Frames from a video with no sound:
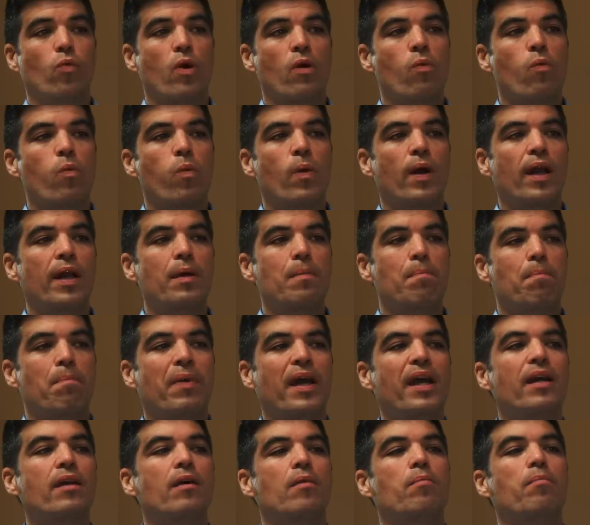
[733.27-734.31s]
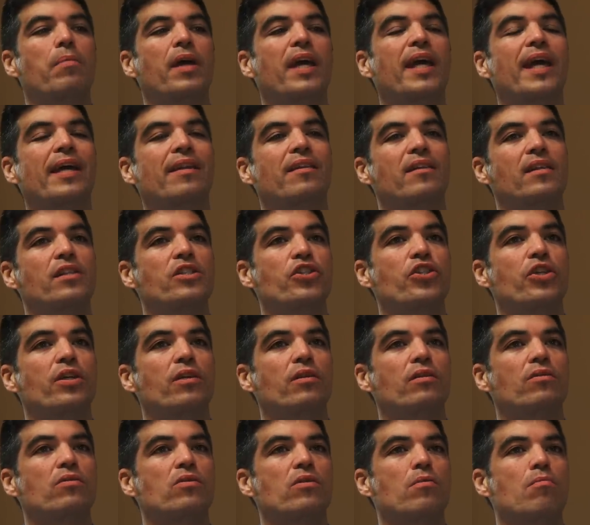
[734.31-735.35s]
We really paid a big
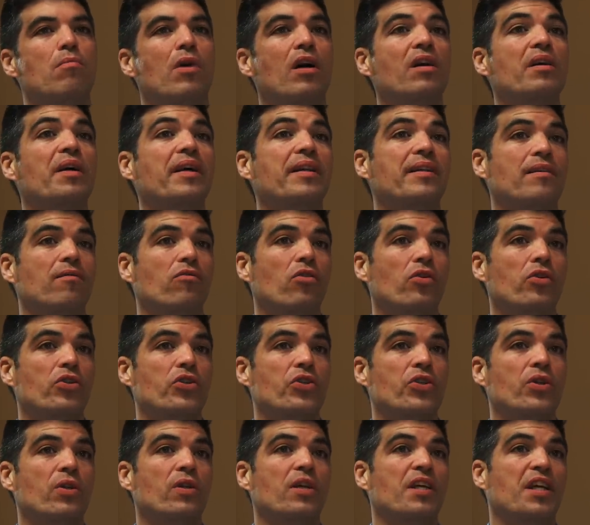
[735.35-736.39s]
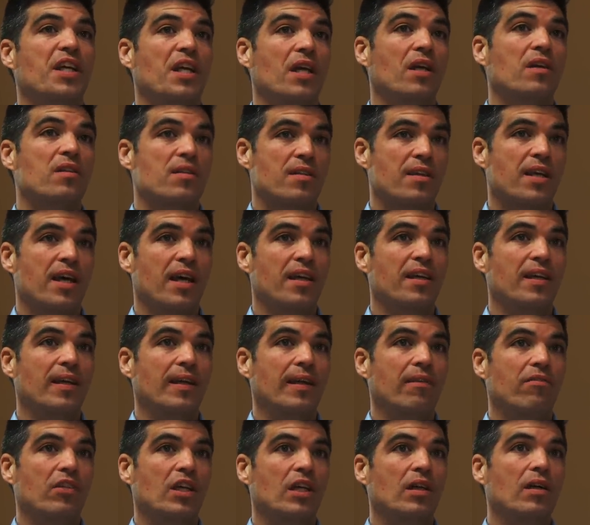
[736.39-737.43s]
attention to the market evolution here in
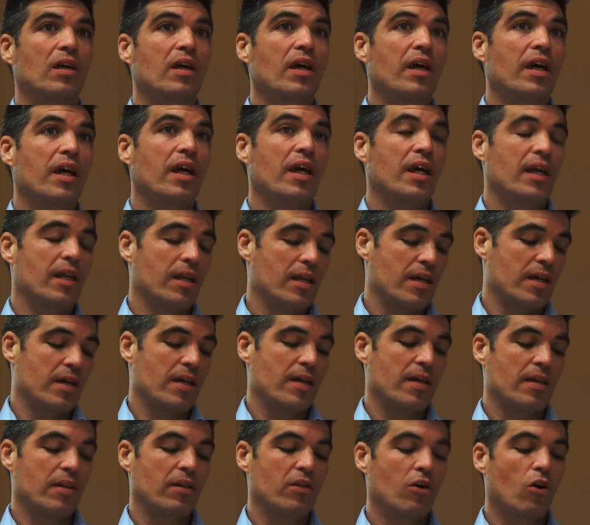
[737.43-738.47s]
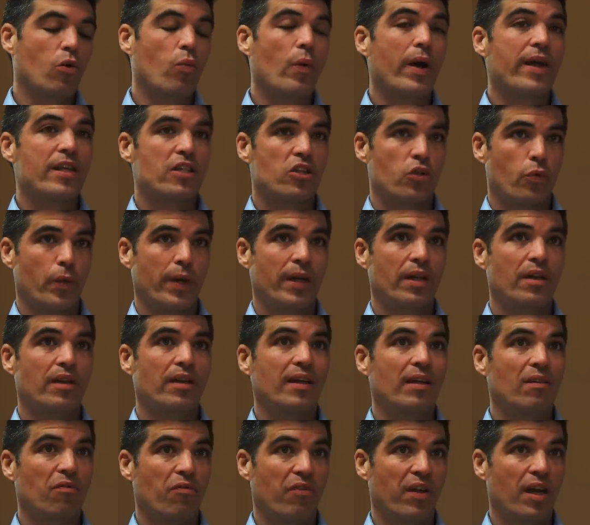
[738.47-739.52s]
Scandinavia, in uh, Norway,
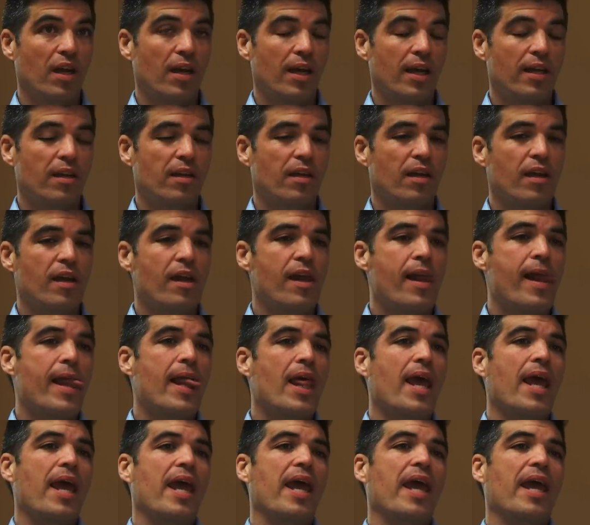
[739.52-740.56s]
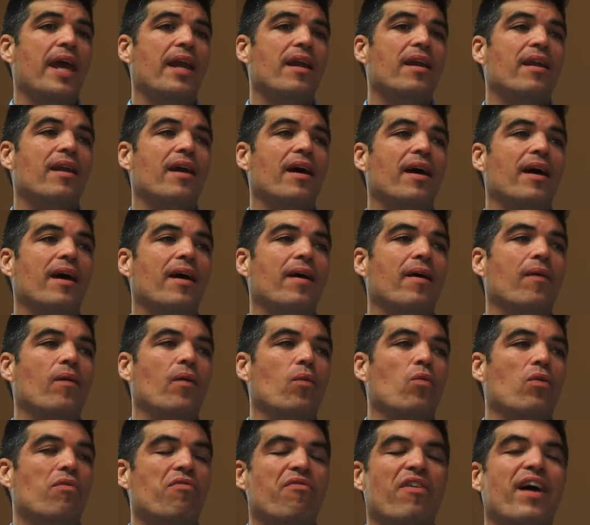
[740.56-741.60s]
Sweden and Finland. And
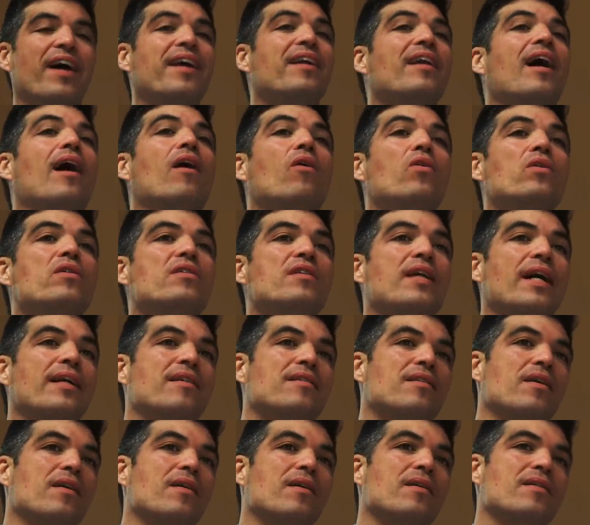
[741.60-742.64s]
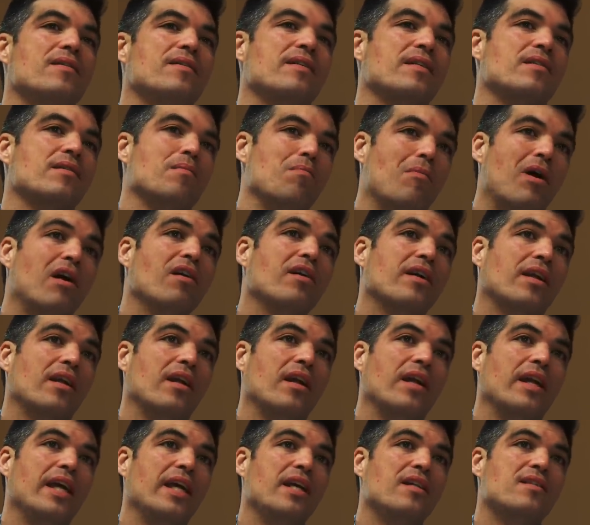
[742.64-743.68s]
we find out that uh, these market
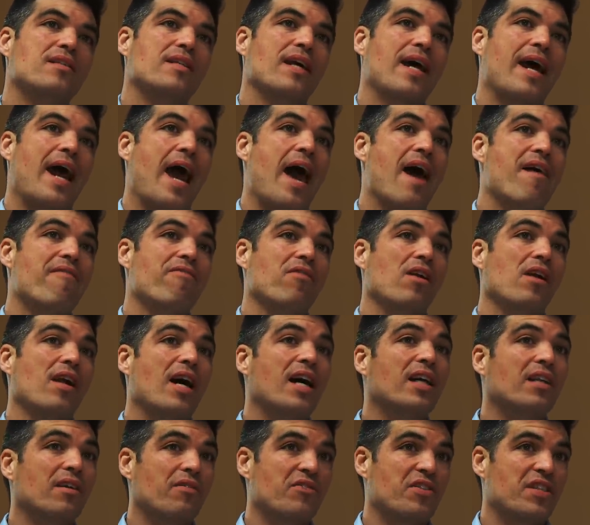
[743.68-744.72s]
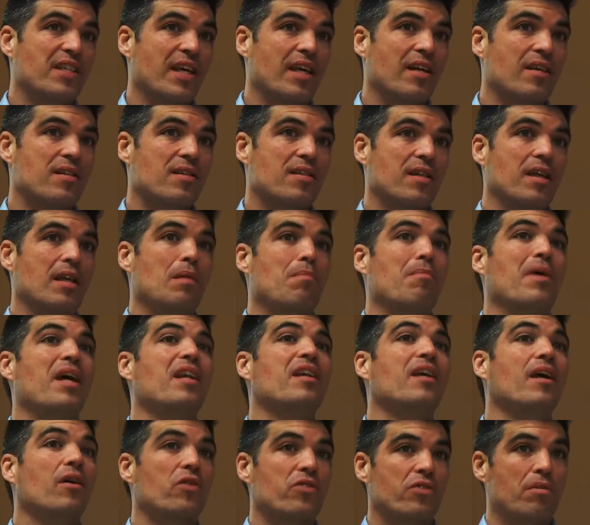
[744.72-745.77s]
needs have a lot of sense in
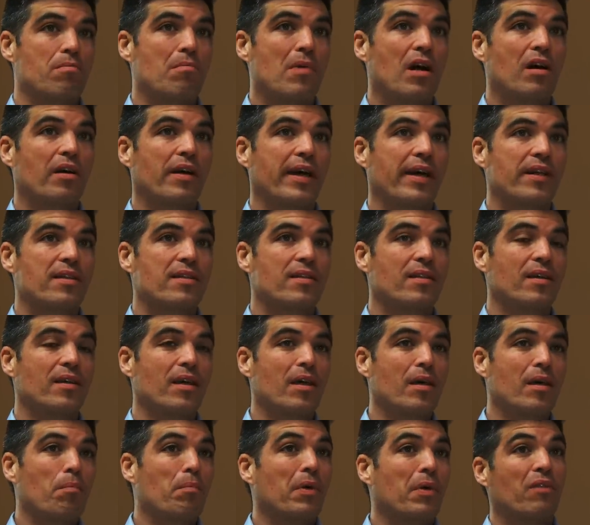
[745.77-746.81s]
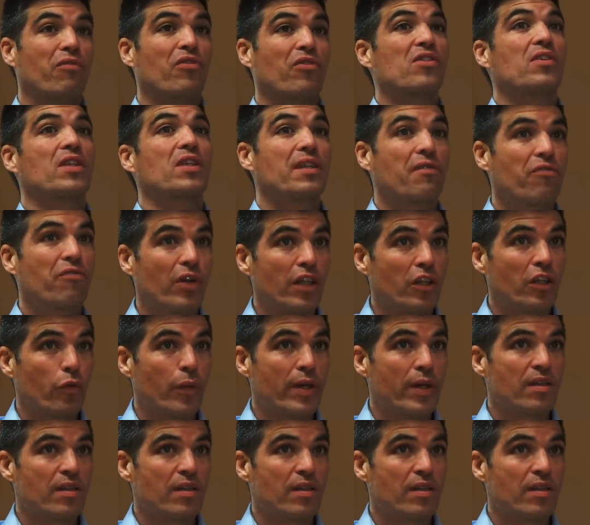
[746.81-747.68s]
many other markets, but for different